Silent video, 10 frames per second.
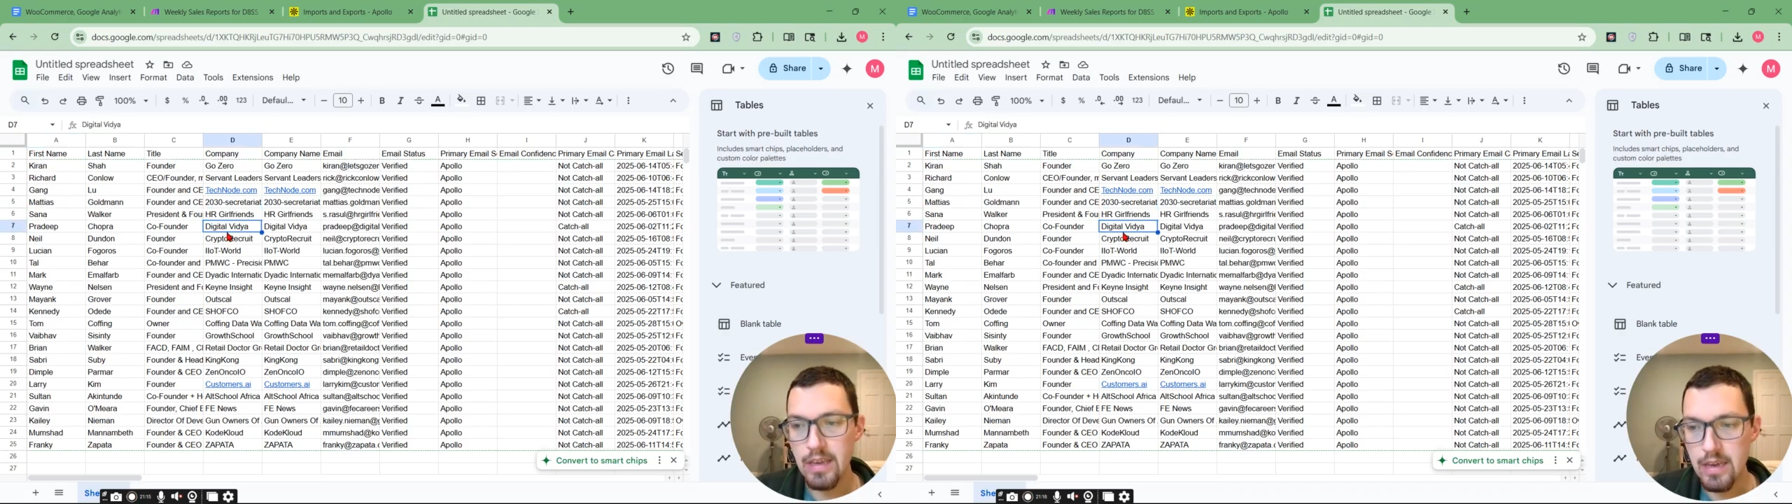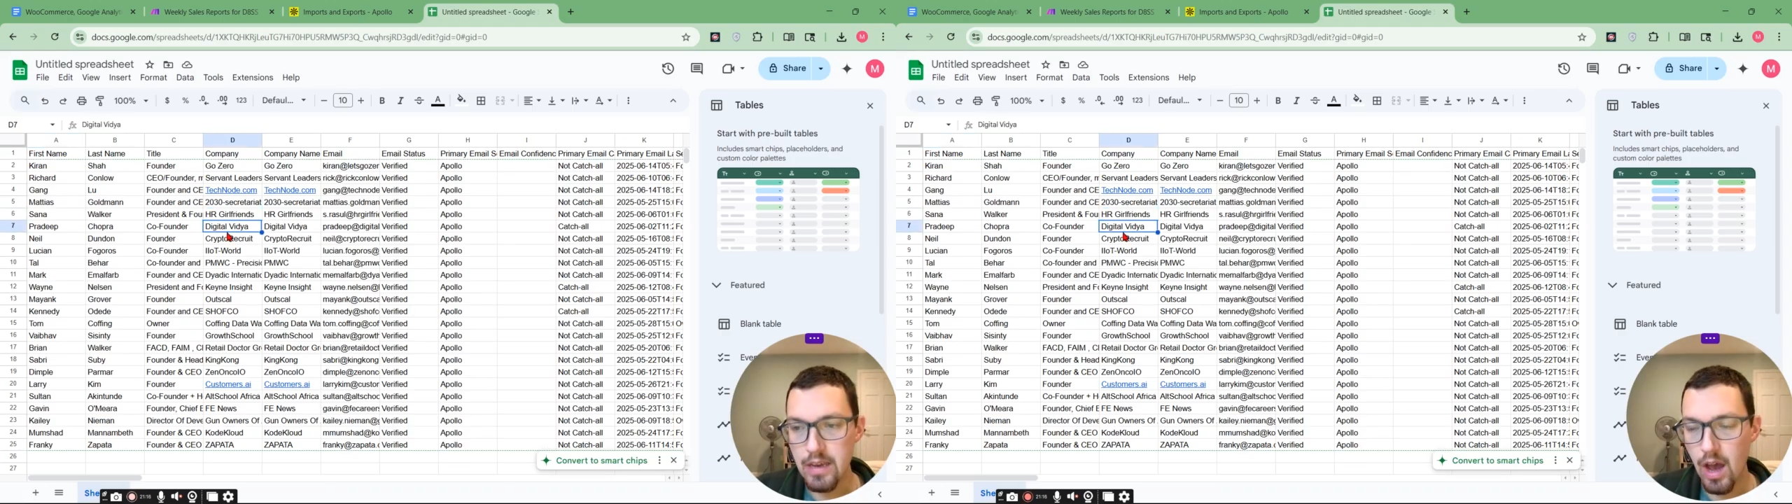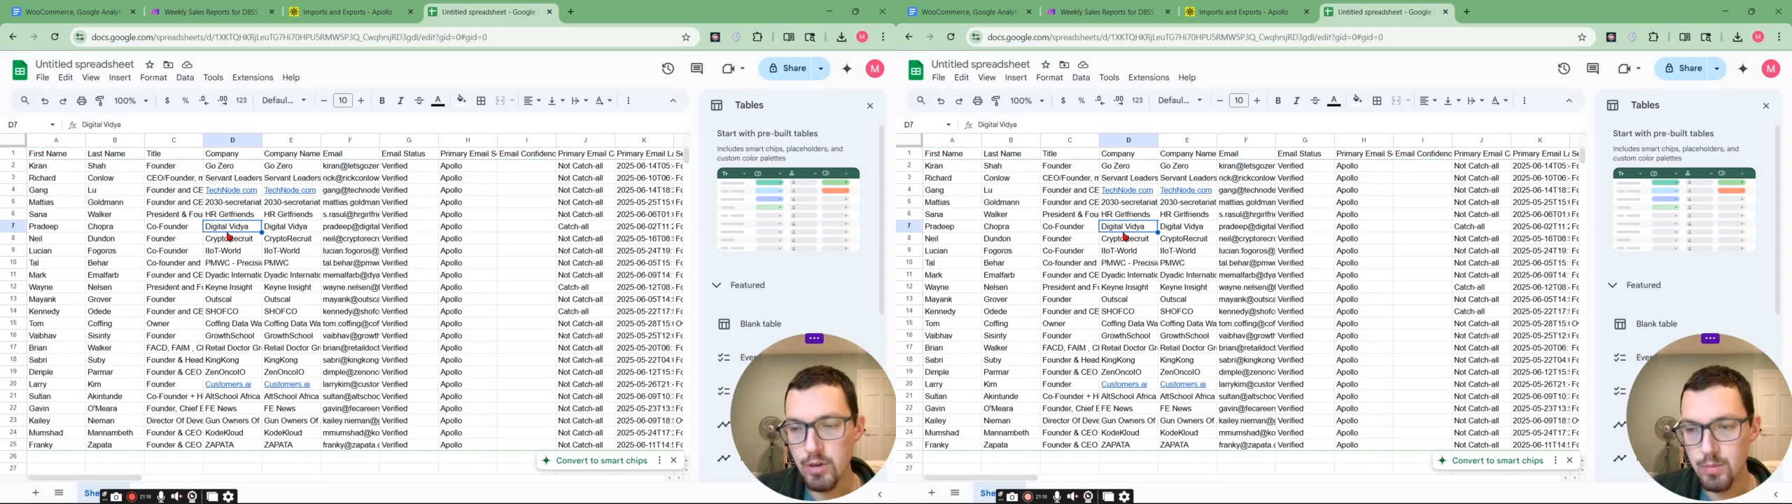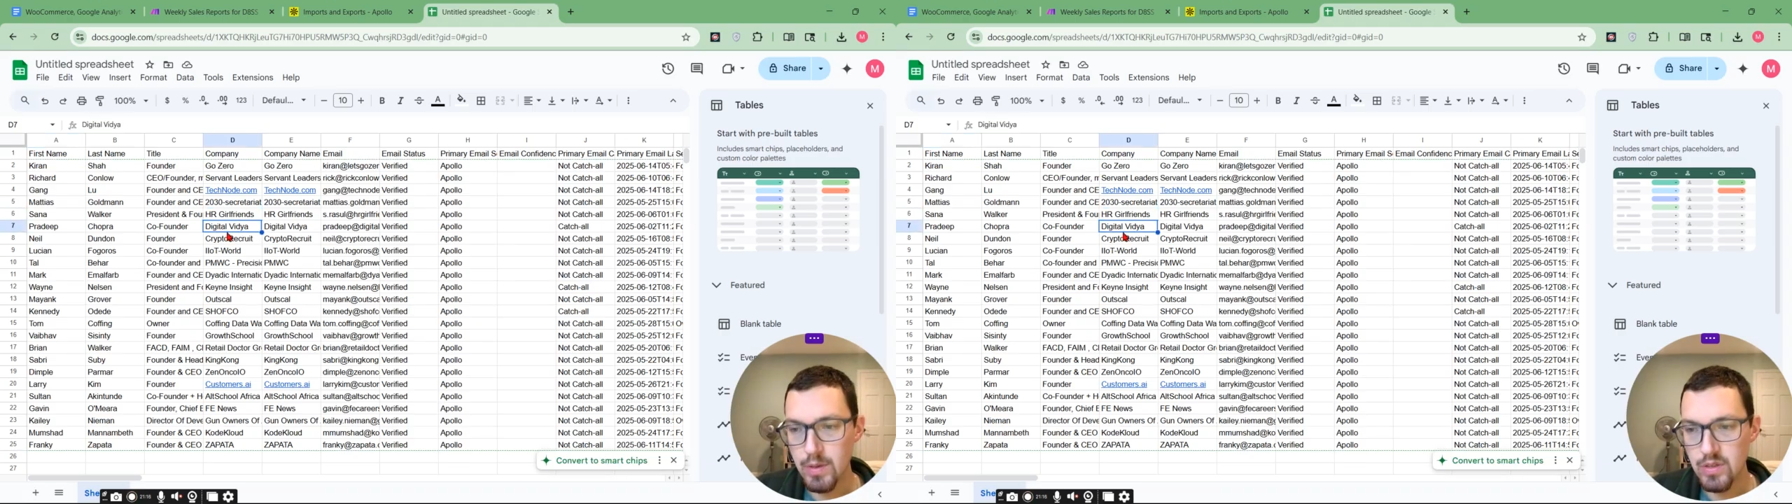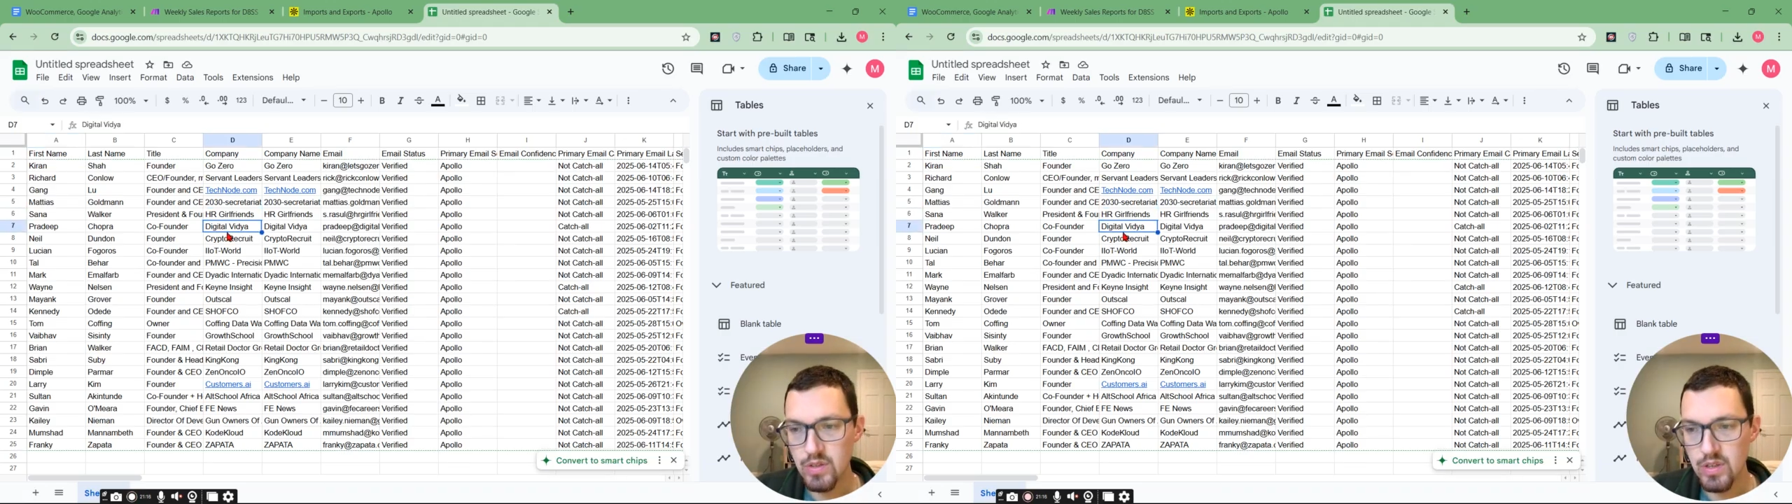e-commerce
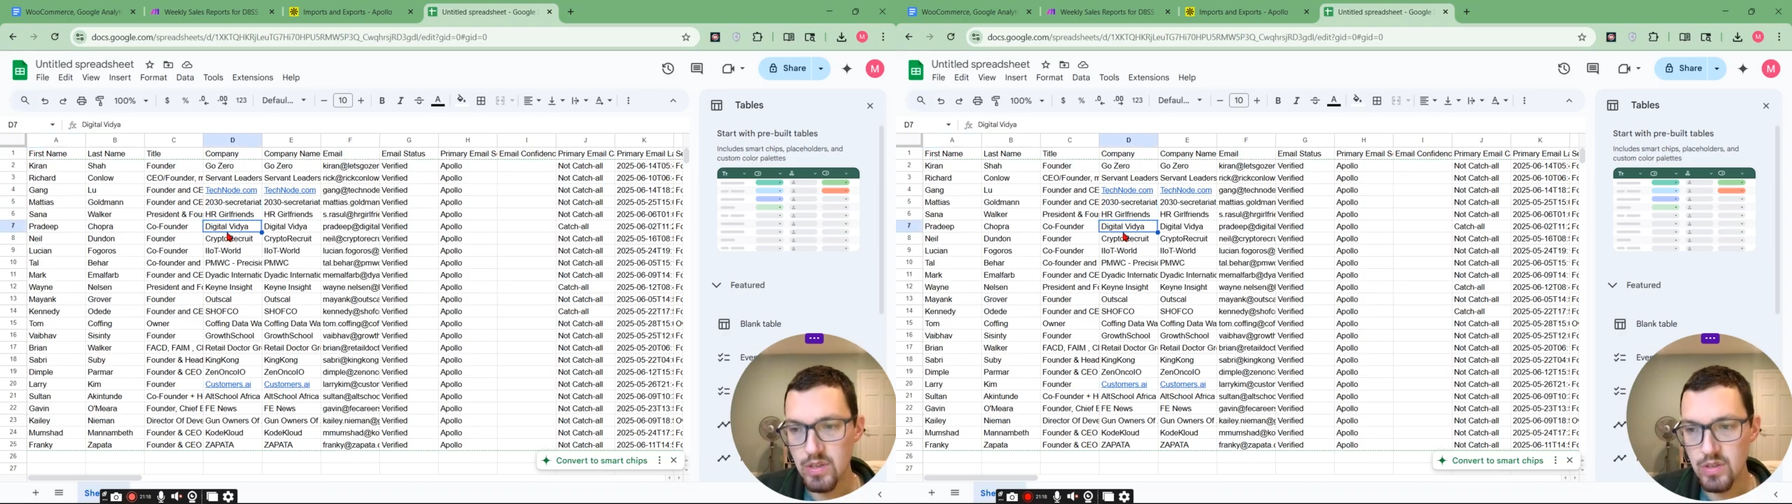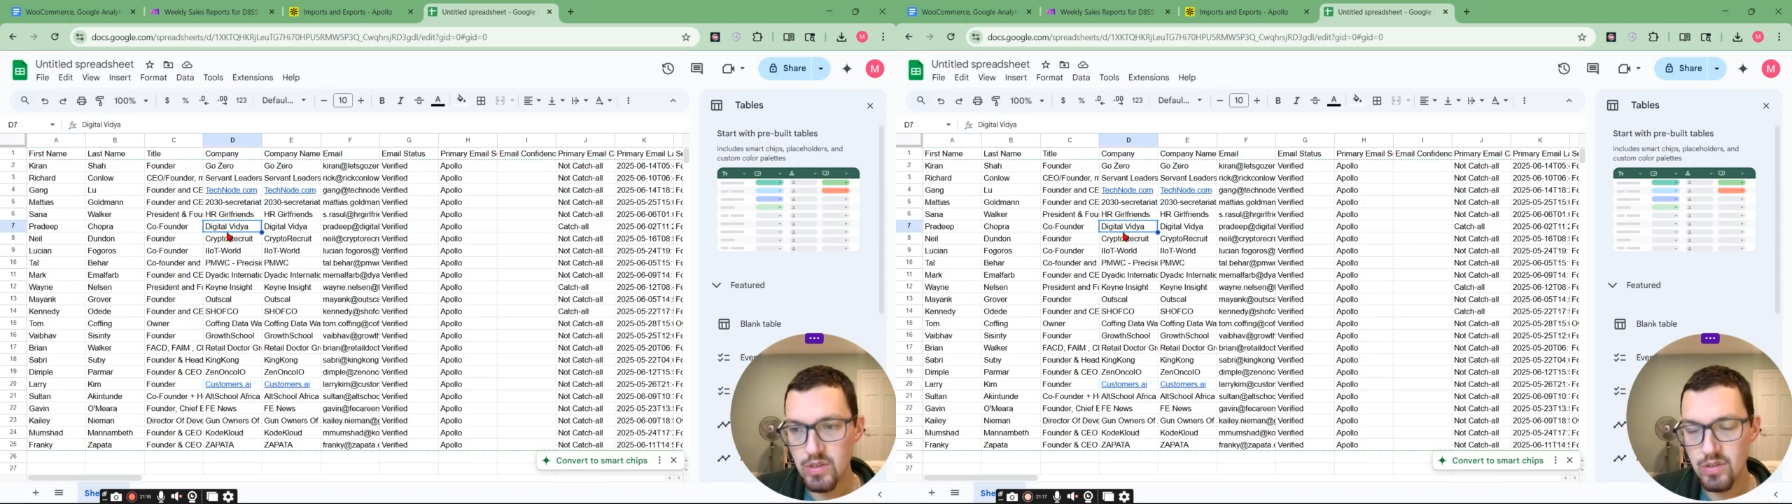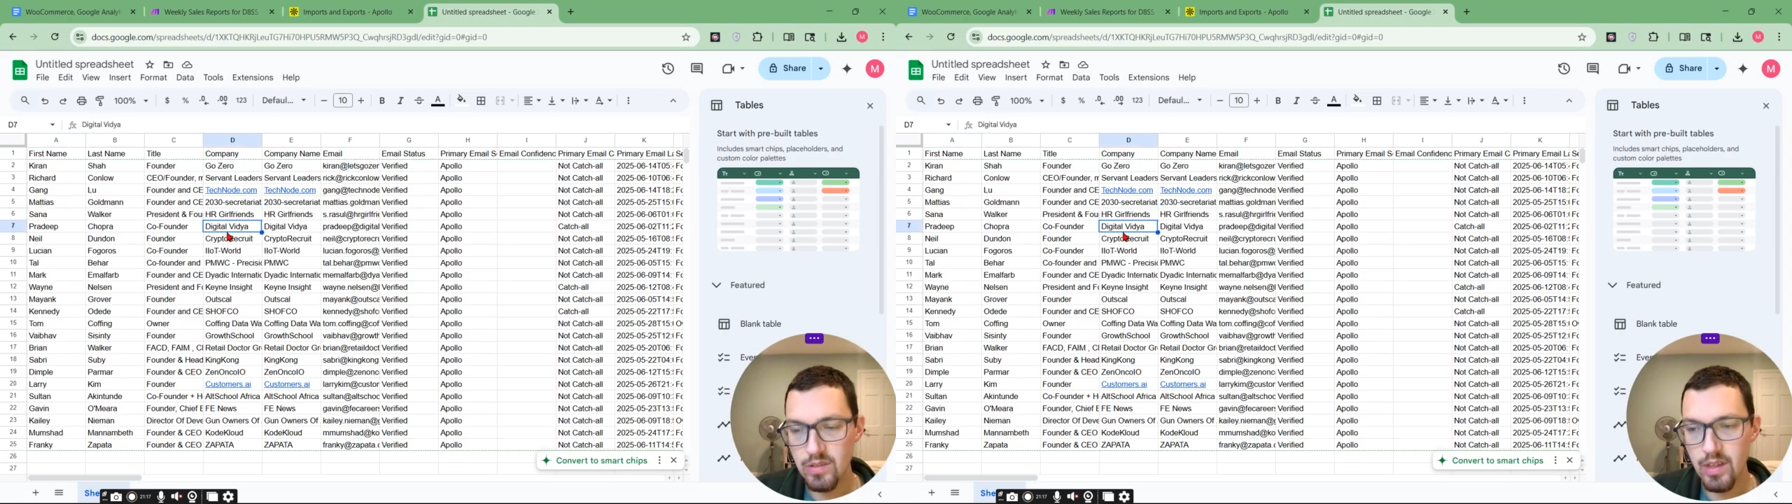businesses